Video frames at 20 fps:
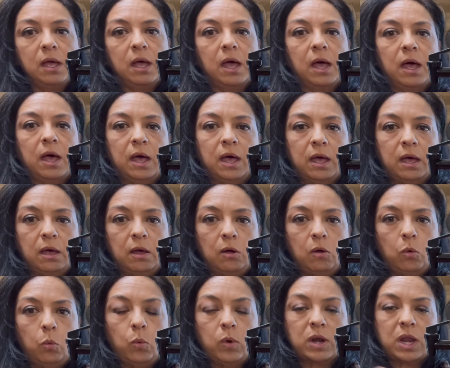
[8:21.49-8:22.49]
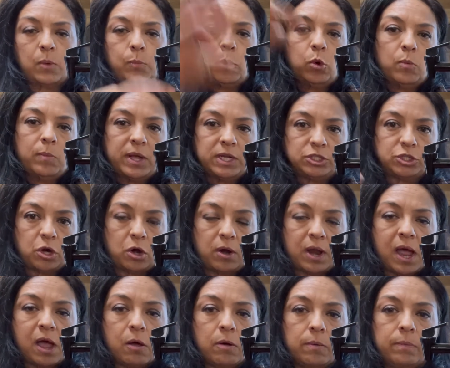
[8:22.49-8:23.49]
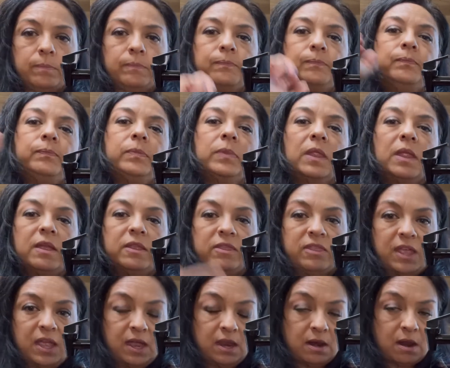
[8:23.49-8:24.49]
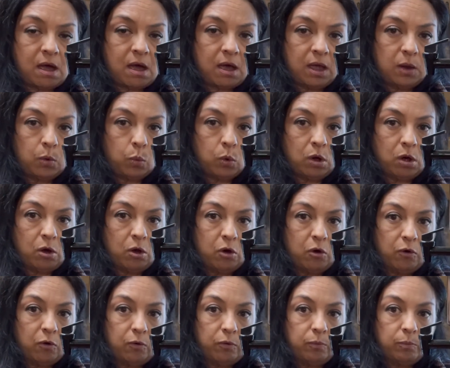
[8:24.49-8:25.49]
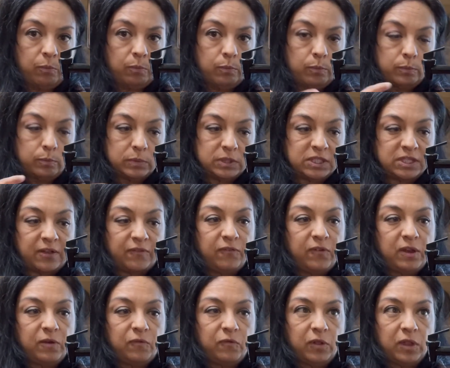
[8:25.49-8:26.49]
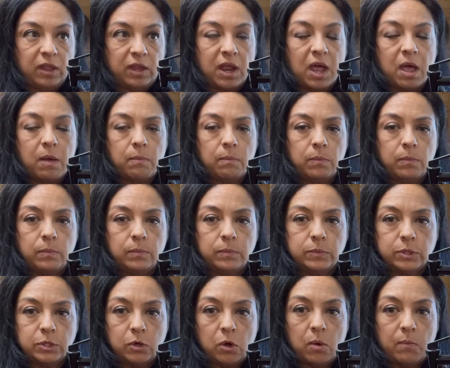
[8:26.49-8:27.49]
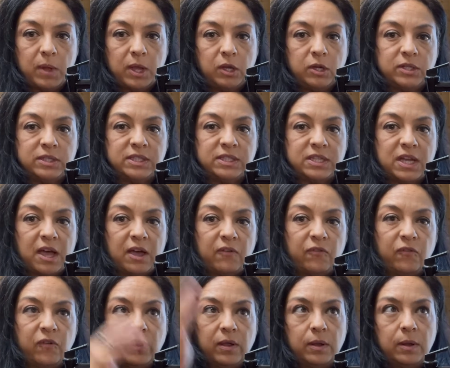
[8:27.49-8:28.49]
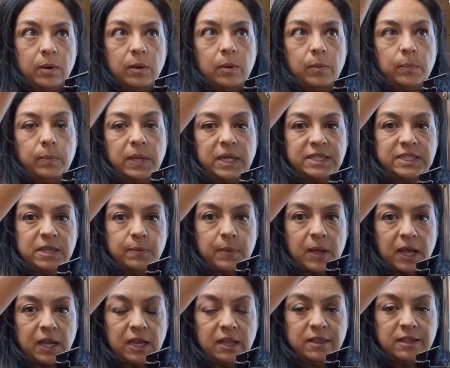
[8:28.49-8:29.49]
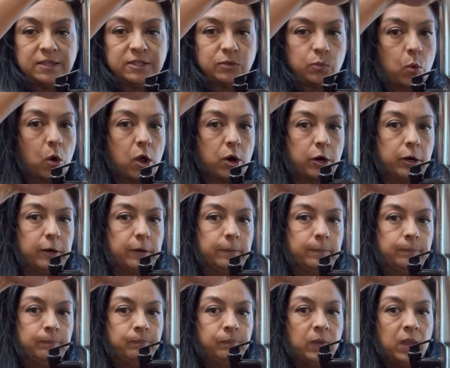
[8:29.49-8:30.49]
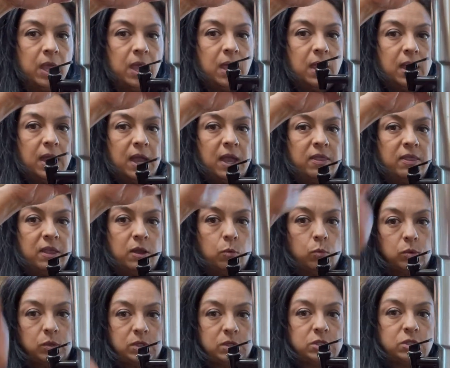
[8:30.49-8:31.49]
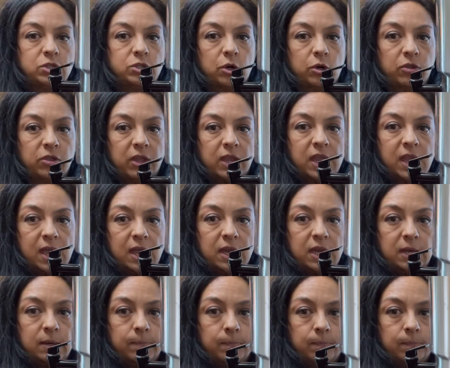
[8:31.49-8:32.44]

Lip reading: When I pull my jar out, then I will stuff it, fill it up, do all my good stuff, place it back in this water, and then we'll start the canning.